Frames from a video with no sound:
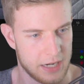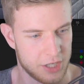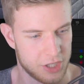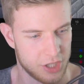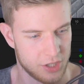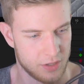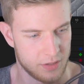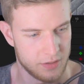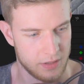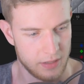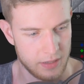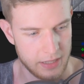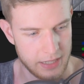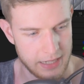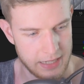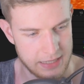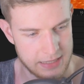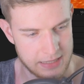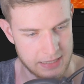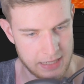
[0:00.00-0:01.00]
action on the
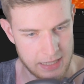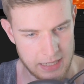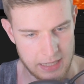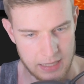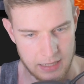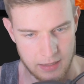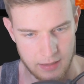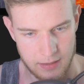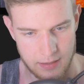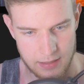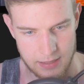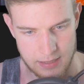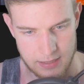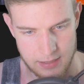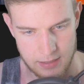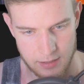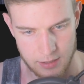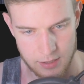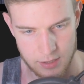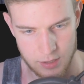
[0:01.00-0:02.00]
legs,
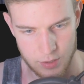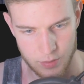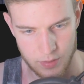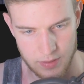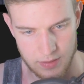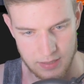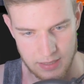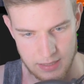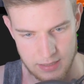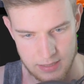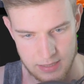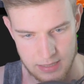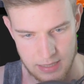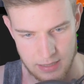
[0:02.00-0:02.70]
this is too intense